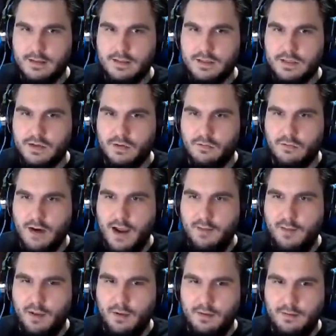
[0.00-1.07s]

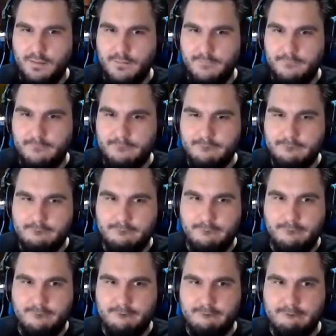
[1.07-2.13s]
Scrabble. And
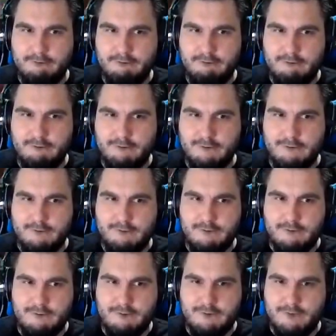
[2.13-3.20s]
track view, please.